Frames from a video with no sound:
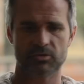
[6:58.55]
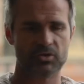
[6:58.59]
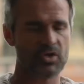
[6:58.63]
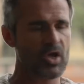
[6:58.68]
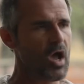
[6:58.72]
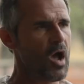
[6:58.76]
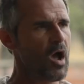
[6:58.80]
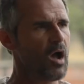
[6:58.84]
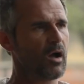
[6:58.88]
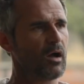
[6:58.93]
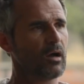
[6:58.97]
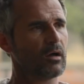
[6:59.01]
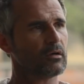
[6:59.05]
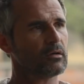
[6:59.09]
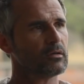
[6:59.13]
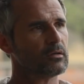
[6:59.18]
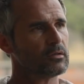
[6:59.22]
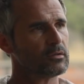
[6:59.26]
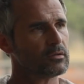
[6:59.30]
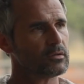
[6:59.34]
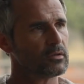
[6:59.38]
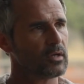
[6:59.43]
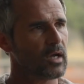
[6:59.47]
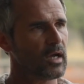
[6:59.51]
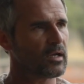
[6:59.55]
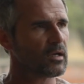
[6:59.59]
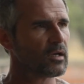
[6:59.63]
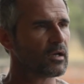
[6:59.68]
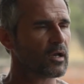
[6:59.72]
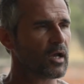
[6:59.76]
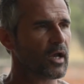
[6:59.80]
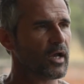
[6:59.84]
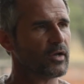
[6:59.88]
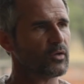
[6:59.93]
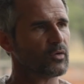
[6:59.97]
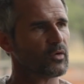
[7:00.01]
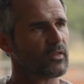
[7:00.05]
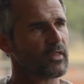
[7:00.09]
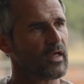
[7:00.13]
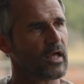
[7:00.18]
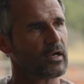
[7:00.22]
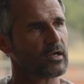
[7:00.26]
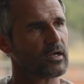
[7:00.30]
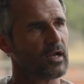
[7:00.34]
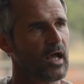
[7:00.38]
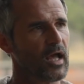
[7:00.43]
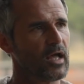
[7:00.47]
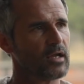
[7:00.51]
yeah, I can go in with
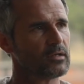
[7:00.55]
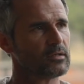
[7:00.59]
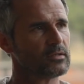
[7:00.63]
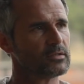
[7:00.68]
that line.